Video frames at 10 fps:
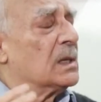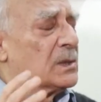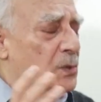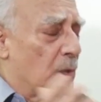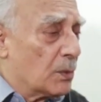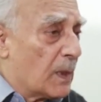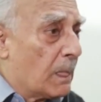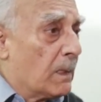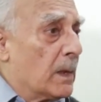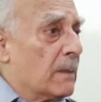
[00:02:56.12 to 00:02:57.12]
So,
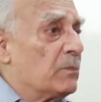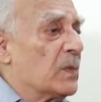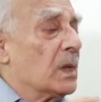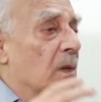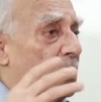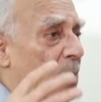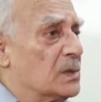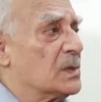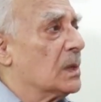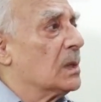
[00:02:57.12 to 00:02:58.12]

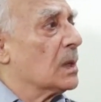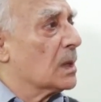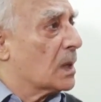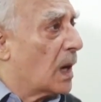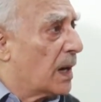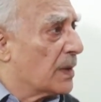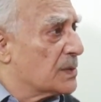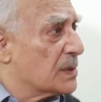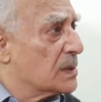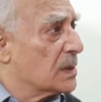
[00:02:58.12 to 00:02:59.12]
religion,
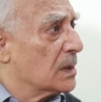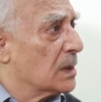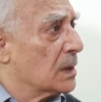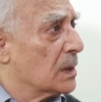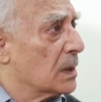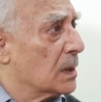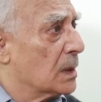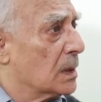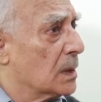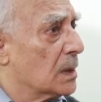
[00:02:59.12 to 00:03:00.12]
caste,
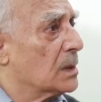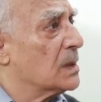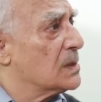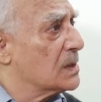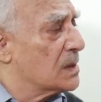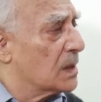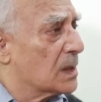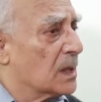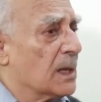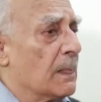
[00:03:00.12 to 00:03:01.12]
this is it.
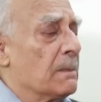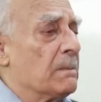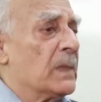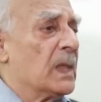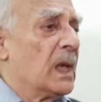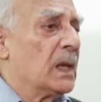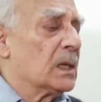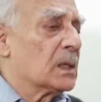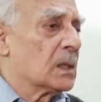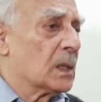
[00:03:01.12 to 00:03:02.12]

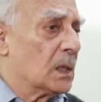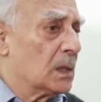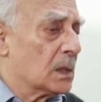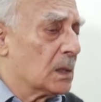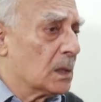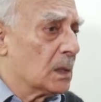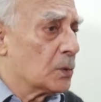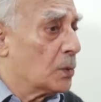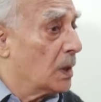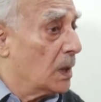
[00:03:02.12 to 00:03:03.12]
And third,
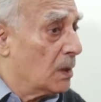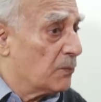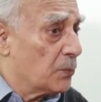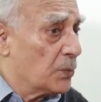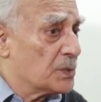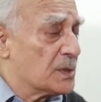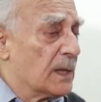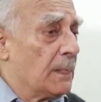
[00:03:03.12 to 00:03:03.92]
today, of course,